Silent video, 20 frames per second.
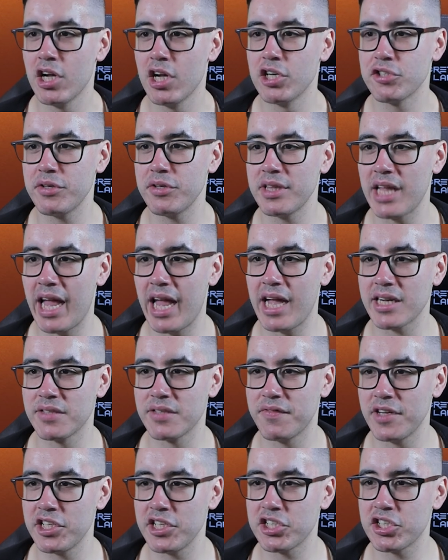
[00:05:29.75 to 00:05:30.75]
during that
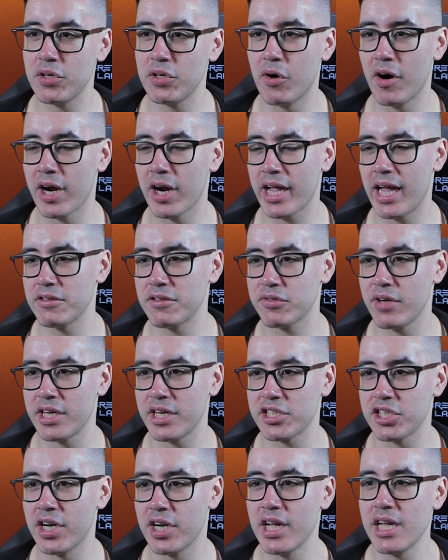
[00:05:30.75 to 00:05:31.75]
activation or
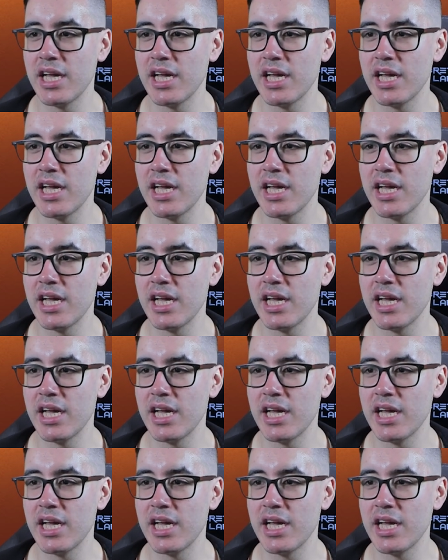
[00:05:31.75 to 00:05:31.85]
counteraction,